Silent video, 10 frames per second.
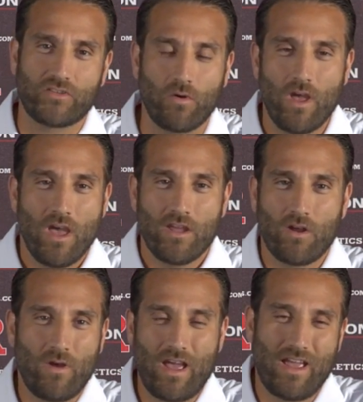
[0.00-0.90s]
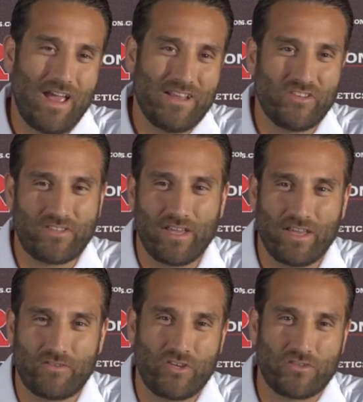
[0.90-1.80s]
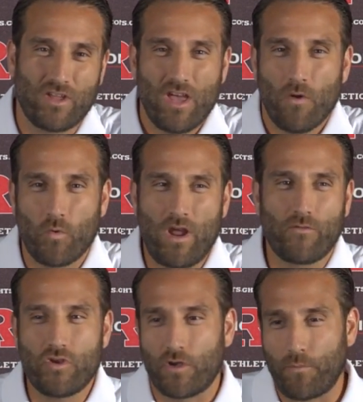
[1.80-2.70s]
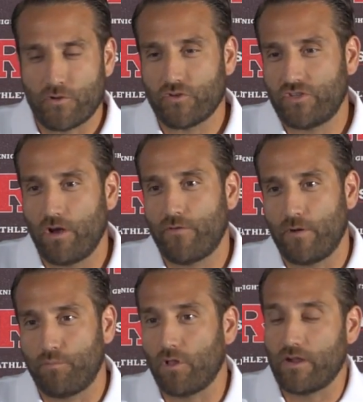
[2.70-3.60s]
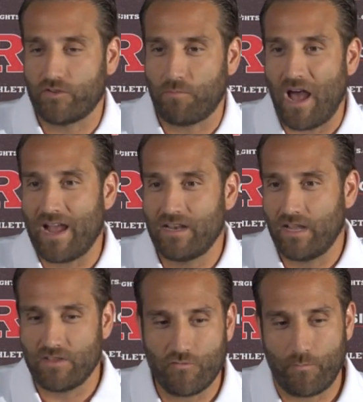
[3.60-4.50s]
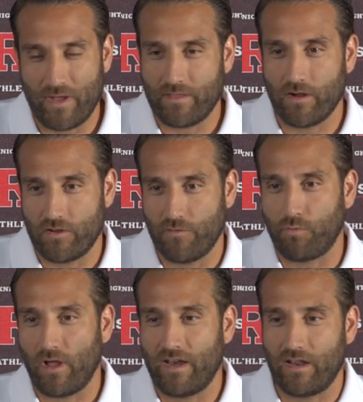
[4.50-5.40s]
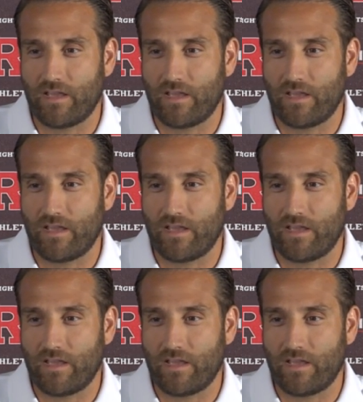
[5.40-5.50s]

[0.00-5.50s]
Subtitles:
So, you know, I just think it's just whenever you can put yourself in a player's mind you've been there and you've played it,